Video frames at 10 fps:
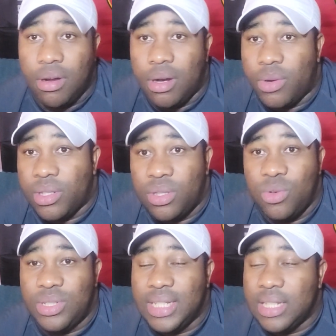our
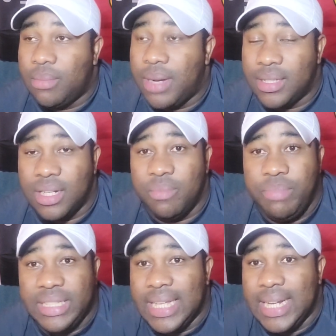2 centre backs on the
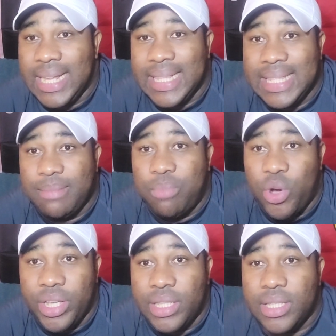pitch at that
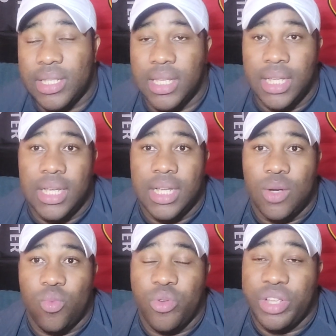point
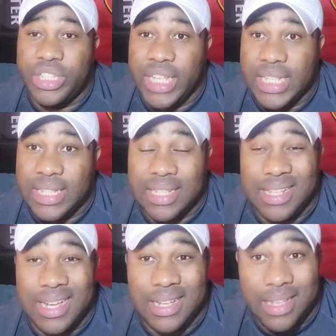when we're
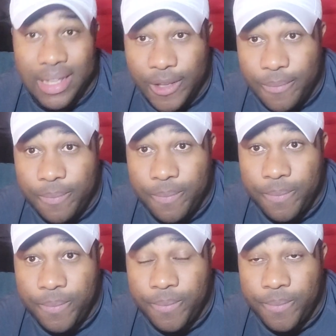chasing a game.
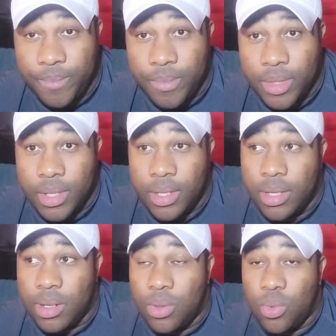
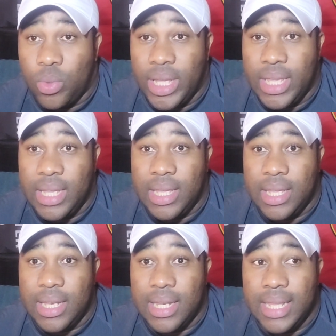
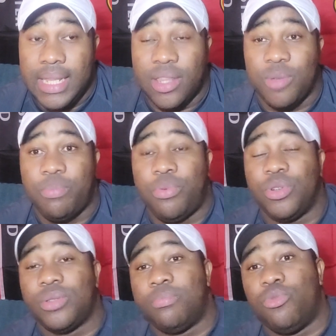We needed to
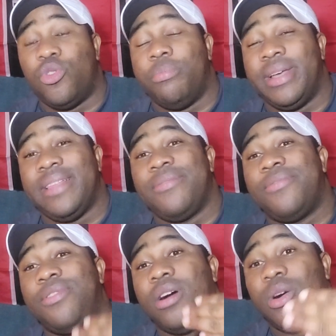put more men
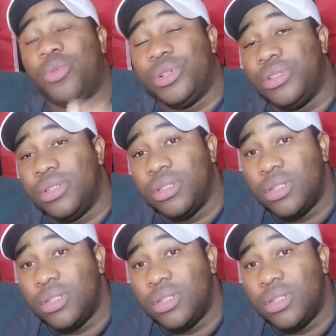forward